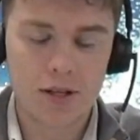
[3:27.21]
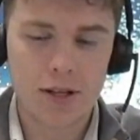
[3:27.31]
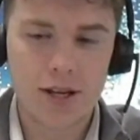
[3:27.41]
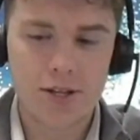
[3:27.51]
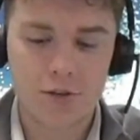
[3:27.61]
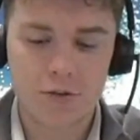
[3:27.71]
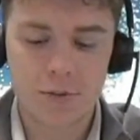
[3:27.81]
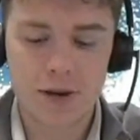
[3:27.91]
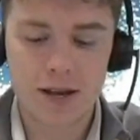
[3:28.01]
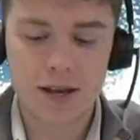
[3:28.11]
Yeah, so for
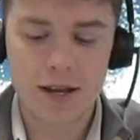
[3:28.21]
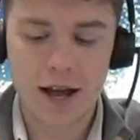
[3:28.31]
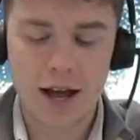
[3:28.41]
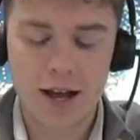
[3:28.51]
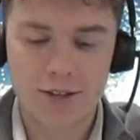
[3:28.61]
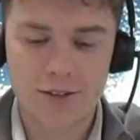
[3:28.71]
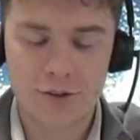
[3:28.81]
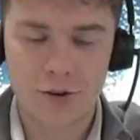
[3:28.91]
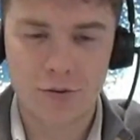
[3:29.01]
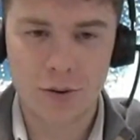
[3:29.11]
me, I
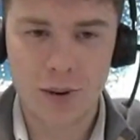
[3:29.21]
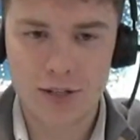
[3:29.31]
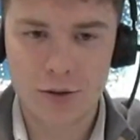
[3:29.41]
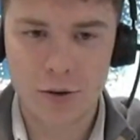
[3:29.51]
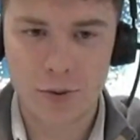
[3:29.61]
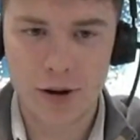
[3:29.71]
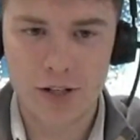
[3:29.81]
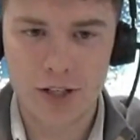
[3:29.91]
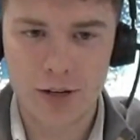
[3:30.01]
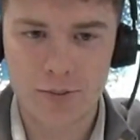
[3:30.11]
sort of always knew
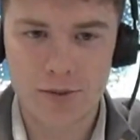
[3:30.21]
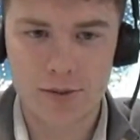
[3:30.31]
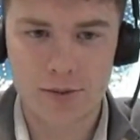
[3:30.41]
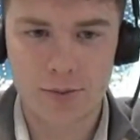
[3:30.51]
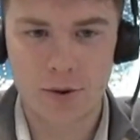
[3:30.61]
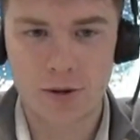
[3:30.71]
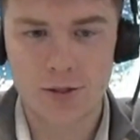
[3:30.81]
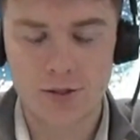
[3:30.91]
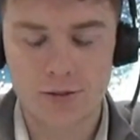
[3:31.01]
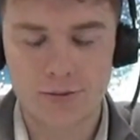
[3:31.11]
apprenticeships
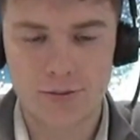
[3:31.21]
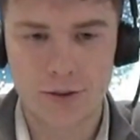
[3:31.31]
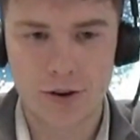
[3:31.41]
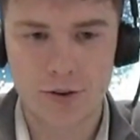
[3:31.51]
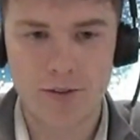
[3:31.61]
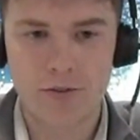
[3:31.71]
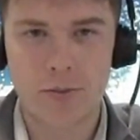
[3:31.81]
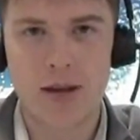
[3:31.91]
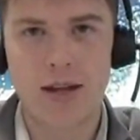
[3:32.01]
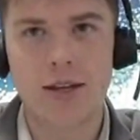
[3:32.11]
was correct for
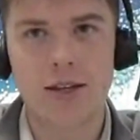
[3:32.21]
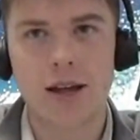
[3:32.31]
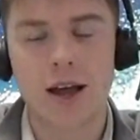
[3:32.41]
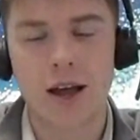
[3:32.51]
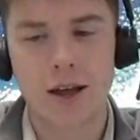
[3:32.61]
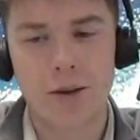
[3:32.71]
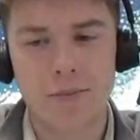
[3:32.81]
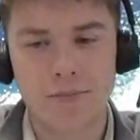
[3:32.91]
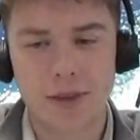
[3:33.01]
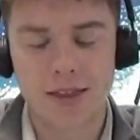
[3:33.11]
me.
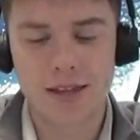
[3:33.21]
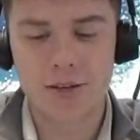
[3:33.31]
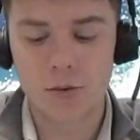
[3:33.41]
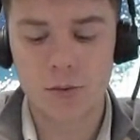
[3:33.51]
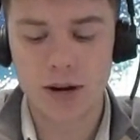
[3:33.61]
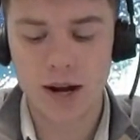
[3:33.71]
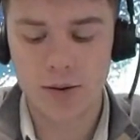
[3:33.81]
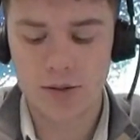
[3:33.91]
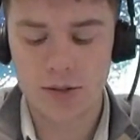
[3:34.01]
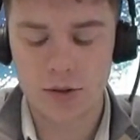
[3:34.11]
I think when I
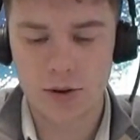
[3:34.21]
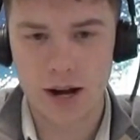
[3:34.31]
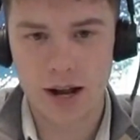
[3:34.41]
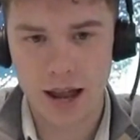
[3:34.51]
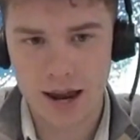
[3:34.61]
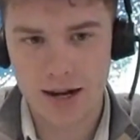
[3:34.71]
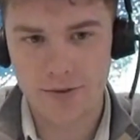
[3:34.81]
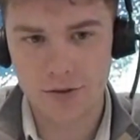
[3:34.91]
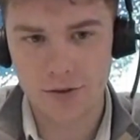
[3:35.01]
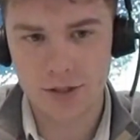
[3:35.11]
was doing like
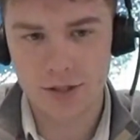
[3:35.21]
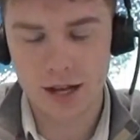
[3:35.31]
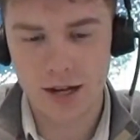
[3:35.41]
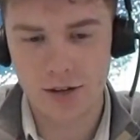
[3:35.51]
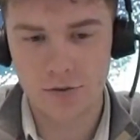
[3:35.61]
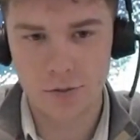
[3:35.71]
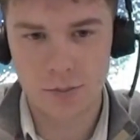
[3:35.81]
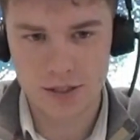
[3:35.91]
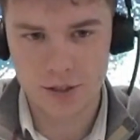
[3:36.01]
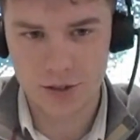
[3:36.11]
A-levels, I loved
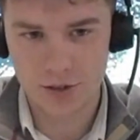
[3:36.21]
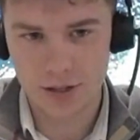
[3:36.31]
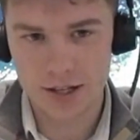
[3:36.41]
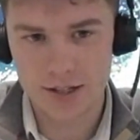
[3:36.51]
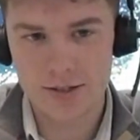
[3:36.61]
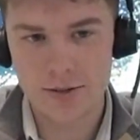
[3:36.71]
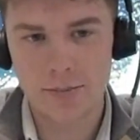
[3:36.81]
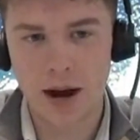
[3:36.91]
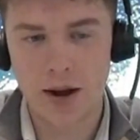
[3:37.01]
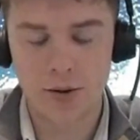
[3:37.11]
business studies,
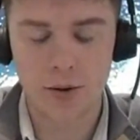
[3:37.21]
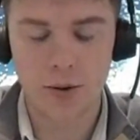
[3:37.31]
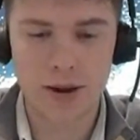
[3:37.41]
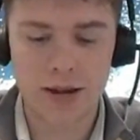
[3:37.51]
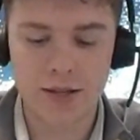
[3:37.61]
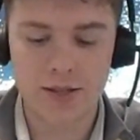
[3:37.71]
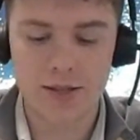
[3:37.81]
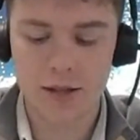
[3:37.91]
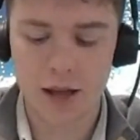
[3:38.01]
but I would always